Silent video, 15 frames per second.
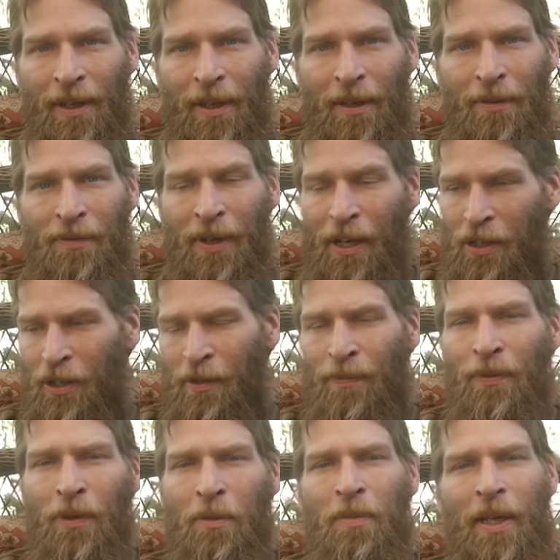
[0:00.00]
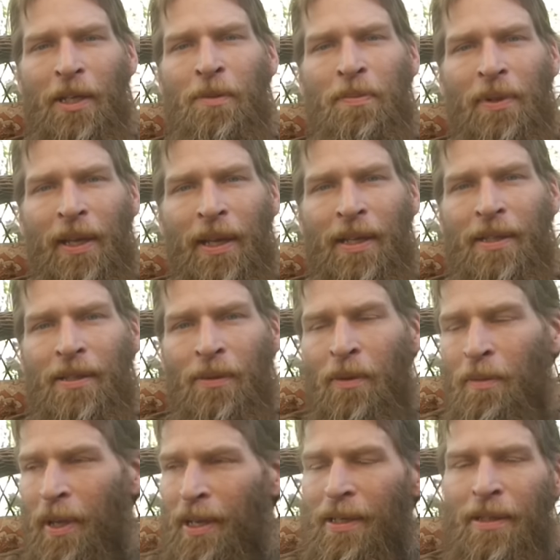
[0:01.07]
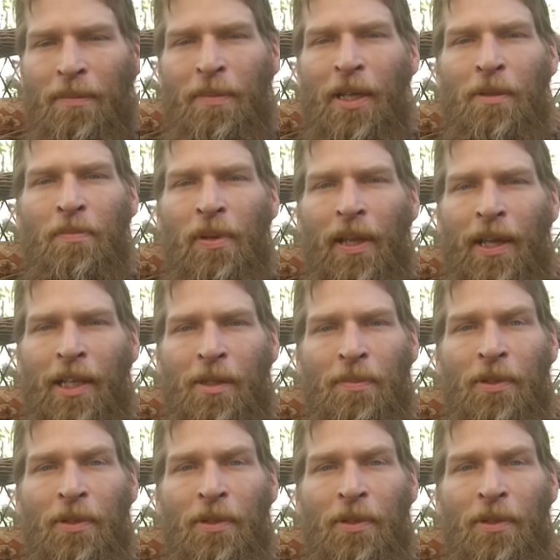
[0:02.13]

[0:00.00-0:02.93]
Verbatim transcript: of not just food-based plants or medicine-based plants,